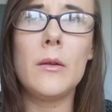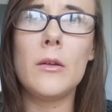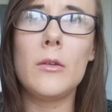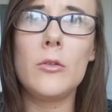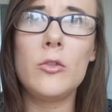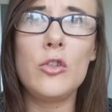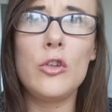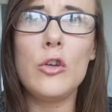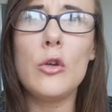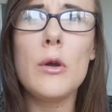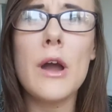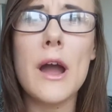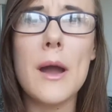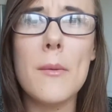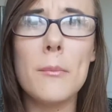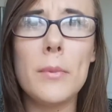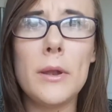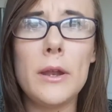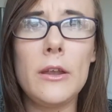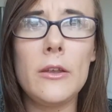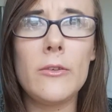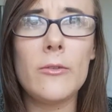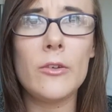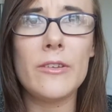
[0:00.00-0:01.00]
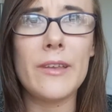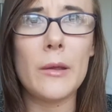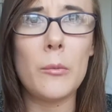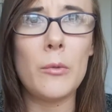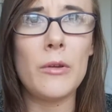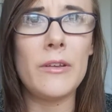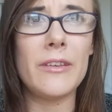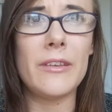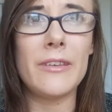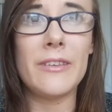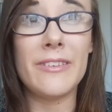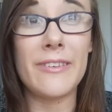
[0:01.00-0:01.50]
shoe companies for some
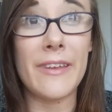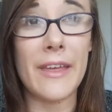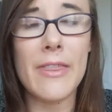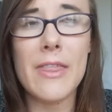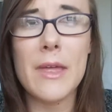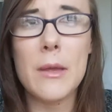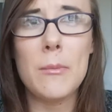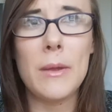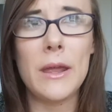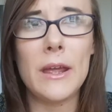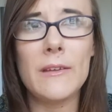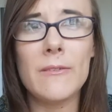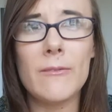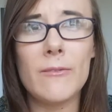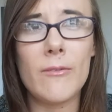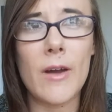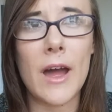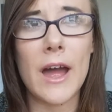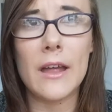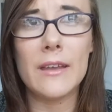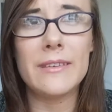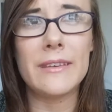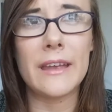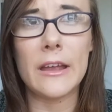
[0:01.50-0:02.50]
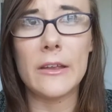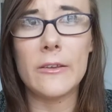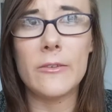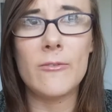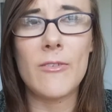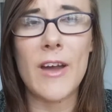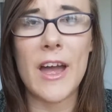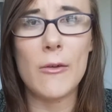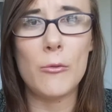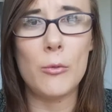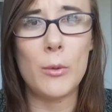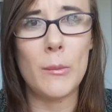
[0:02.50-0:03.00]
reason say they make size
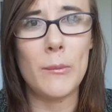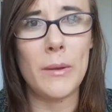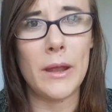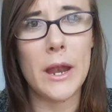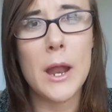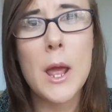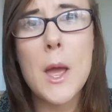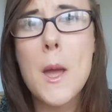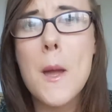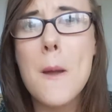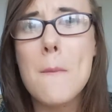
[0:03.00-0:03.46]
5 women,